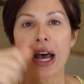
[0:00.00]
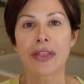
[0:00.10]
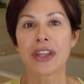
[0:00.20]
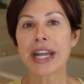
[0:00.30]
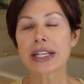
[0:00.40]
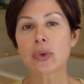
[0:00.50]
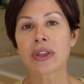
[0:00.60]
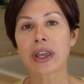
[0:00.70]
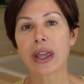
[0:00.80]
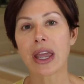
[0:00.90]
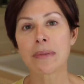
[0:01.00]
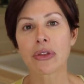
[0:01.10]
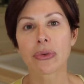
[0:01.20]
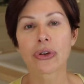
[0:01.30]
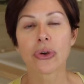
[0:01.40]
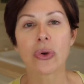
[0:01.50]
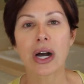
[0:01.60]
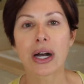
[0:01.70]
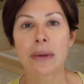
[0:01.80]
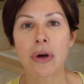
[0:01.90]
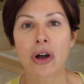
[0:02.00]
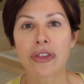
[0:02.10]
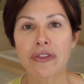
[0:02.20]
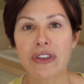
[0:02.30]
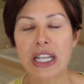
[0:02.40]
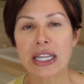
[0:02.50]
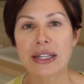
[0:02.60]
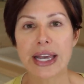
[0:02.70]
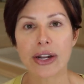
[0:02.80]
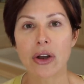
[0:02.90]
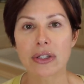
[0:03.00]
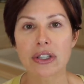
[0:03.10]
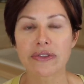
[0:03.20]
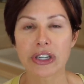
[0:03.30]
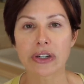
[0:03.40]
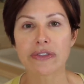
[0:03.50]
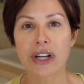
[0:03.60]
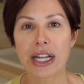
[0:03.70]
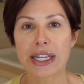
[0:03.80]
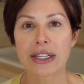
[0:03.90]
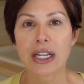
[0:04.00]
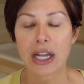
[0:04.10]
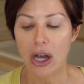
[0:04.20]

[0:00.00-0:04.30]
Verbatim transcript: The next one that came through um, on the feed that also verified